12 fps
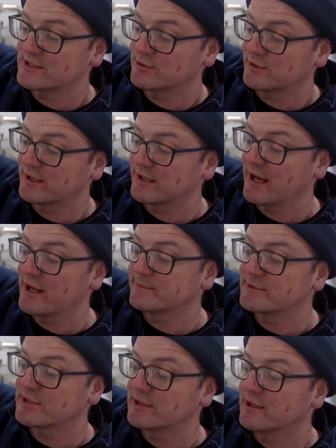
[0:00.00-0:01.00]
so that it
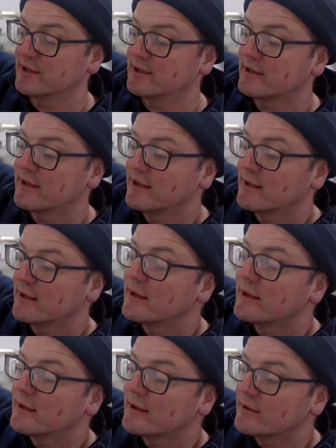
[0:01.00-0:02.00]
helps the
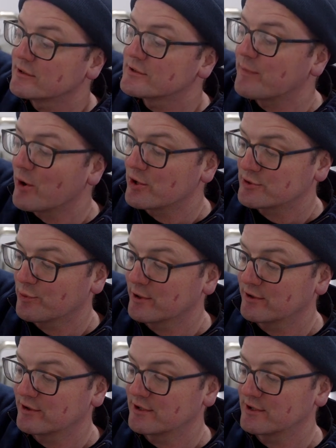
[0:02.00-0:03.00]
sparge
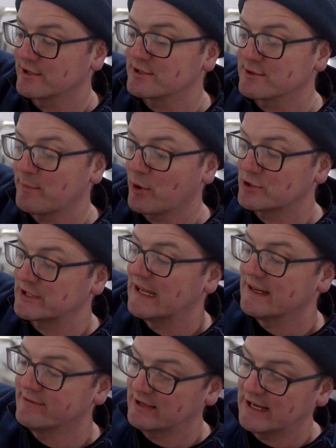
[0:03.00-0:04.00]
water to disperse
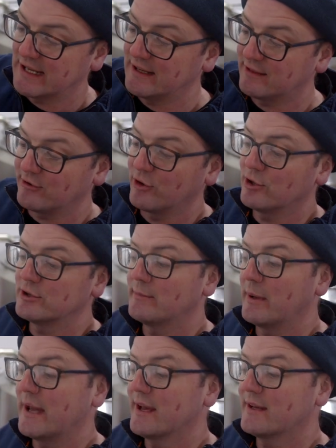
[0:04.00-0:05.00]
evenly throughout the
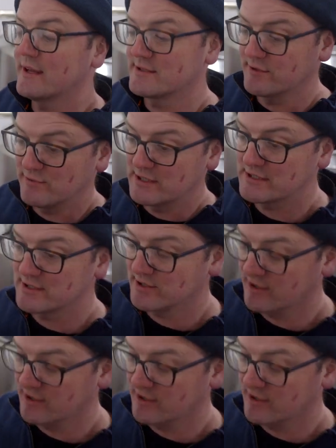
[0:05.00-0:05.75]
bed as it rinses